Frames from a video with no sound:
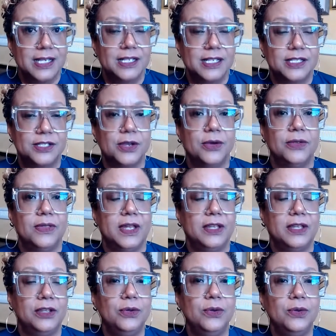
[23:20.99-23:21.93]
so
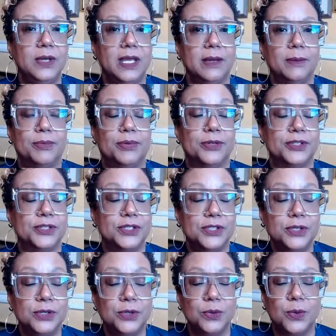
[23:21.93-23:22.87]
that you can
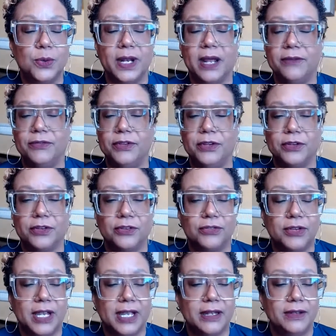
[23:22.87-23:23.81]
pursue whatever your
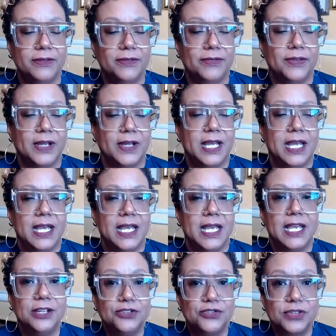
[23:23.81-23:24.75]
creative
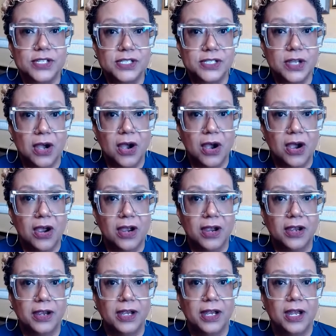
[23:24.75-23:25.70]
interests
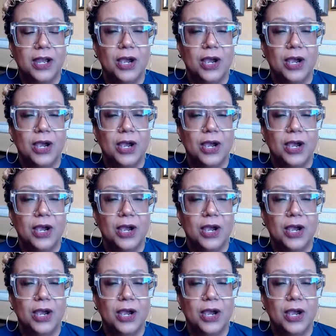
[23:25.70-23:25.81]
are,